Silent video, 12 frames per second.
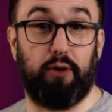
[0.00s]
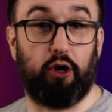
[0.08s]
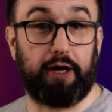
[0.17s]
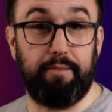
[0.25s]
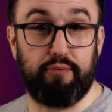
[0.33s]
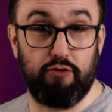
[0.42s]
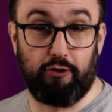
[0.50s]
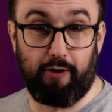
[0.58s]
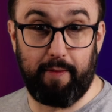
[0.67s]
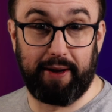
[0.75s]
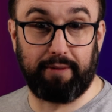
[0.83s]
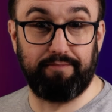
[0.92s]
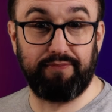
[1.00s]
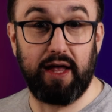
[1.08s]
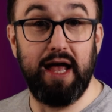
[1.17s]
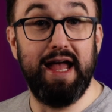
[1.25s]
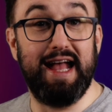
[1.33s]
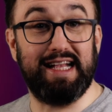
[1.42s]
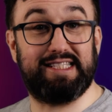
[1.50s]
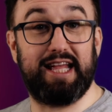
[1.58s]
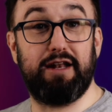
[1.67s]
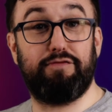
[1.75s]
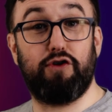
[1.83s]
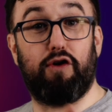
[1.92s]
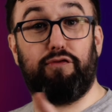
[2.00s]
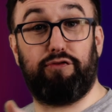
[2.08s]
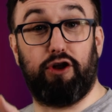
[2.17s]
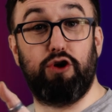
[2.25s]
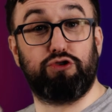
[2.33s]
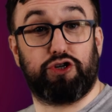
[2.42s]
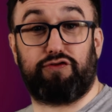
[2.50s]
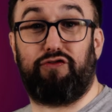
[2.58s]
block in programming. Instead of your flow just